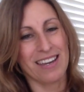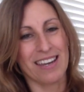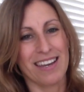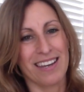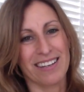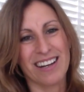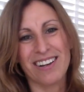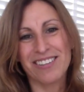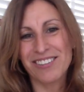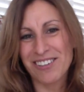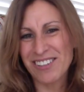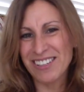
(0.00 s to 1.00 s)
And I'll
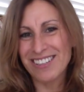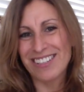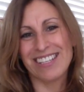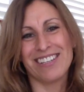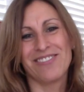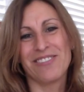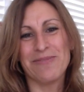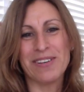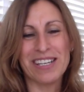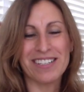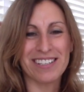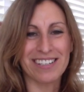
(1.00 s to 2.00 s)
show you the
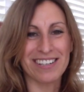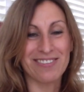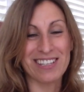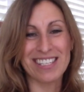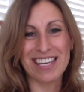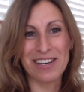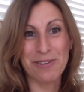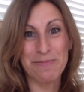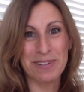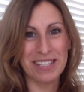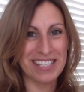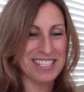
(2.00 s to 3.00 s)
information once I
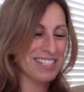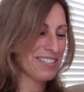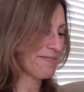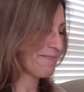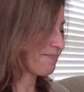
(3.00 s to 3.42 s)
open this.